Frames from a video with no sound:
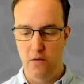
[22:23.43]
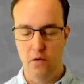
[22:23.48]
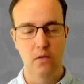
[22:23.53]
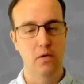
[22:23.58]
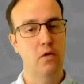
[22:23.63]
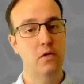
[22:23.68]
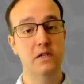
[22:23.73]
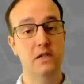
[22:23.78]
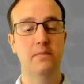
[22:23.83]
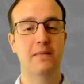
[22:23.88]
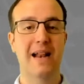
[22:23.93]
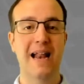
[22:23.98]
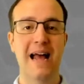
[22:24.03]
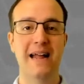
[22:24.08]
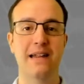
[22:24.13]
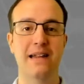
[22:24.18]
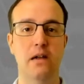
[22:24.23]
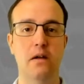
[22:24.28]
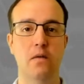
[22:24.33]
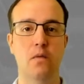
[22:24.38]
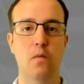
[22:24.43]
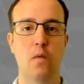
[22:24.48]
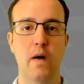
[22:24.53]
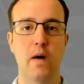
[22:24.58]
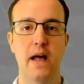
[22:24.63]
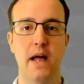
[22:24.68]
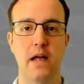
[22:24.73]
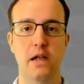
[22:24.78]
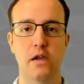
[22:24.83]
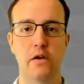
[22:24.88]
Or some cladding,
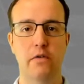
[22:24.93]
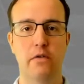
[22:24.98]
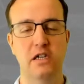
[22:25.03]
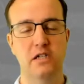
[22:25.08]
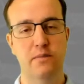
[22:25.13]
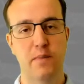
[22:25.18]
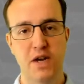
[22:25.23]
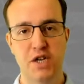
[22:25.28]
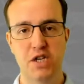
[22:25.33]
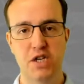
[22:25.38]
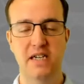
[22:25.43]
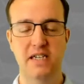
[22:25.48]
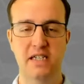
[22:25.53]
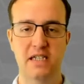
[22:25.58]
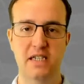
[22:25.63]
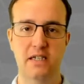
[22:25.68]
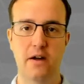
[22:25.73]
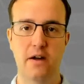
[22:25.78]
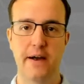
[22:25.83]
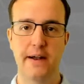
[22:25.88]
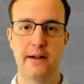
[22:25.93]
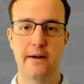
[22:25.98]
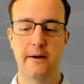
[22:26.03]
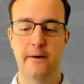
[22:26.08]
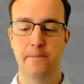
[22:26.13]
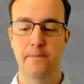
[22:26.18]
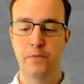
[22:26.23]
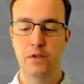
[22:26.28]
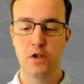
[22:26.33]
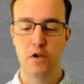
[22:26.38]
where you're a specialist designer,